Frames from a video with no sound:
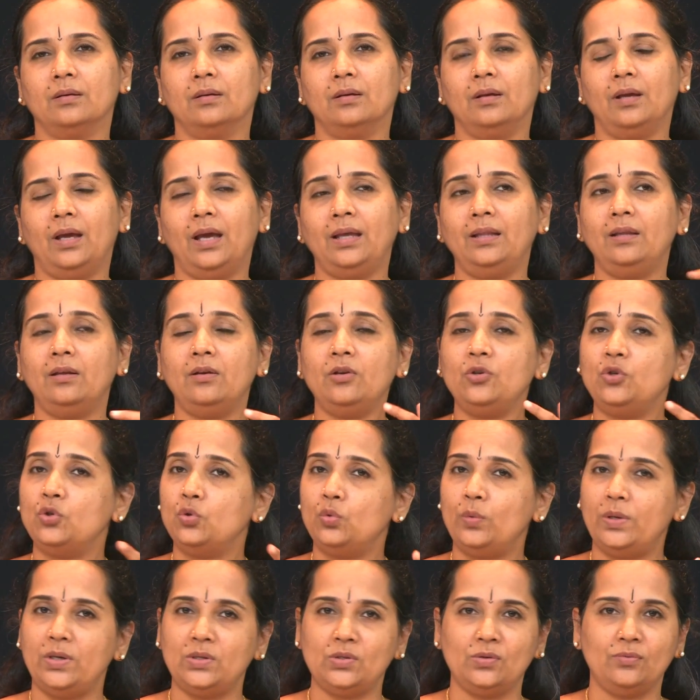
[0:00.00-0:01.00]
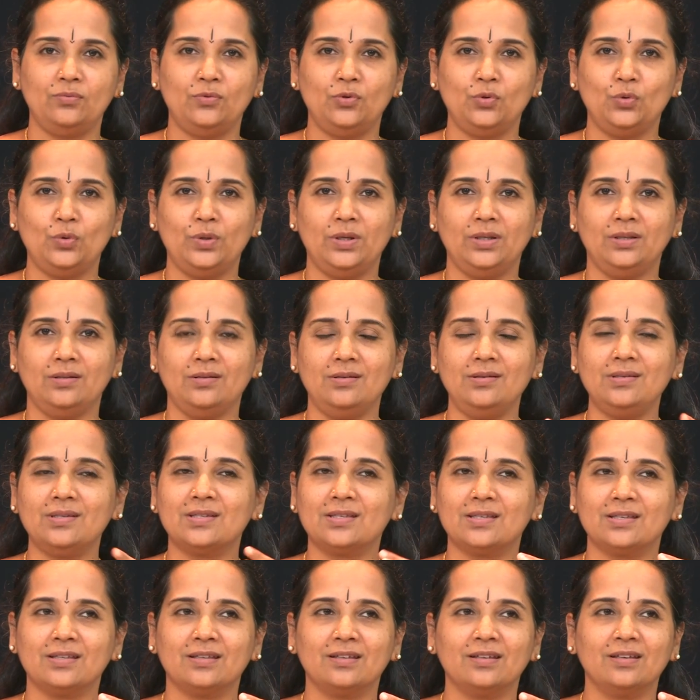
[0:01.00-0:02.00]
And there are two ways of doing this.
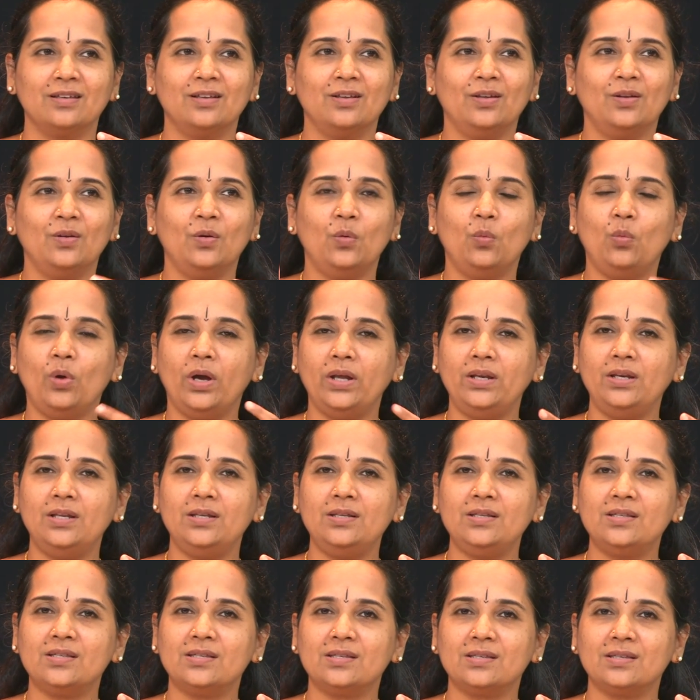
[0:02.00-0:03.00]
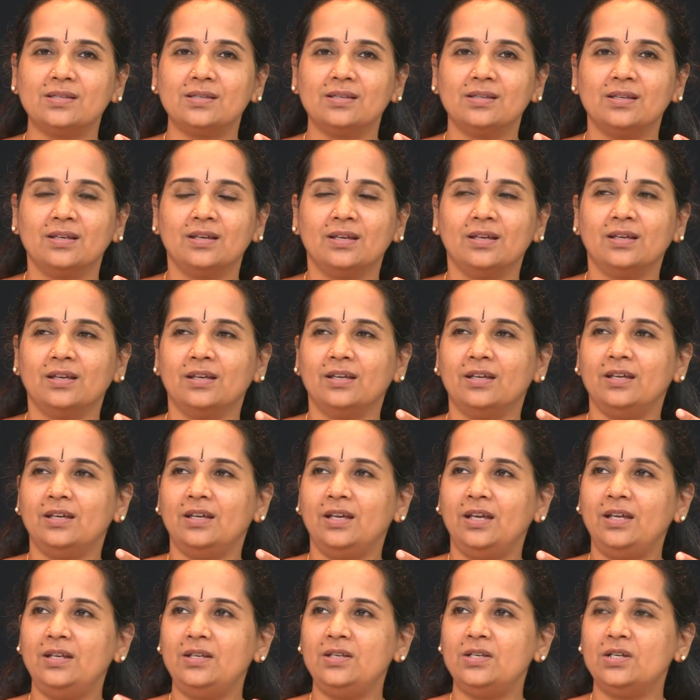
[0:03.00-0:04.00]
One is
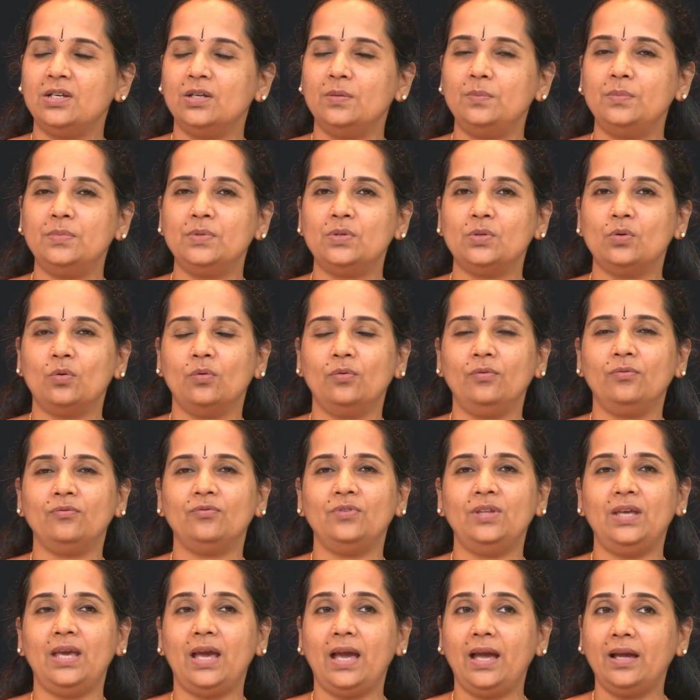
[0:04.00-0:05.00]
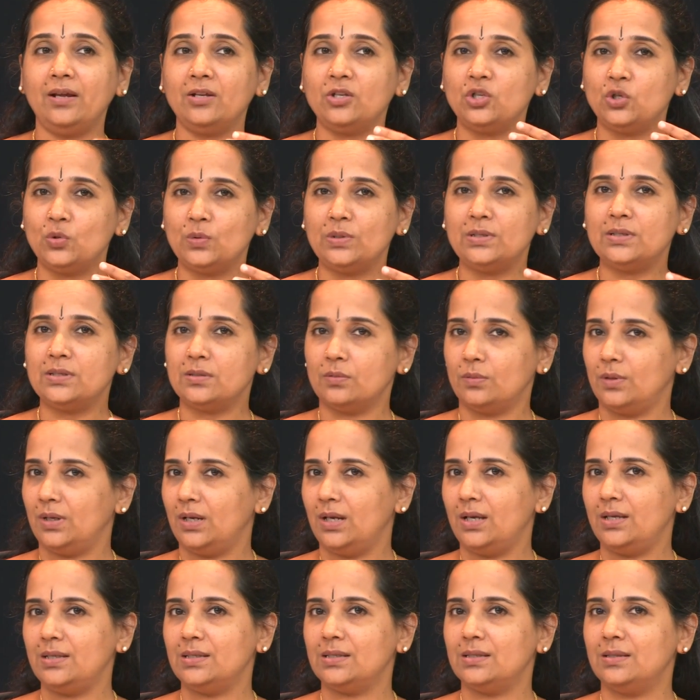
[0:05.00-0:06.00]
in terms of the actual
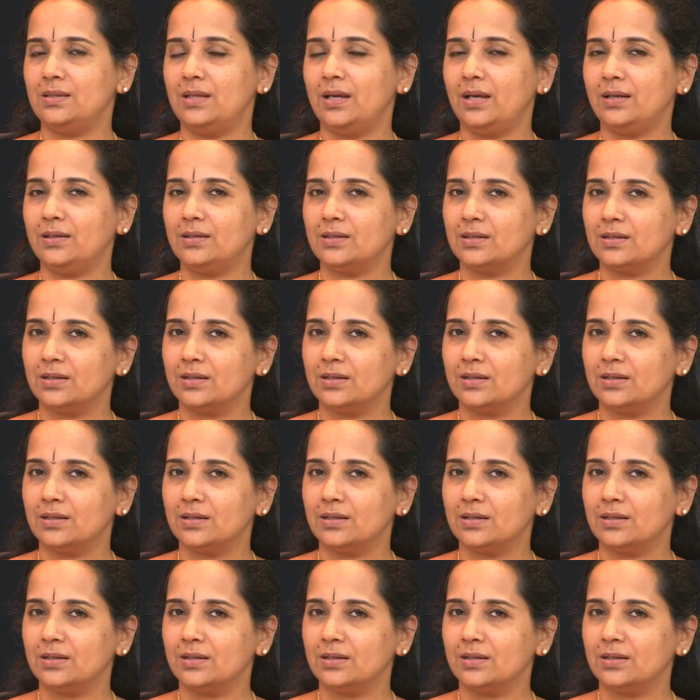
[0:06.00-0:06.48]
swaras that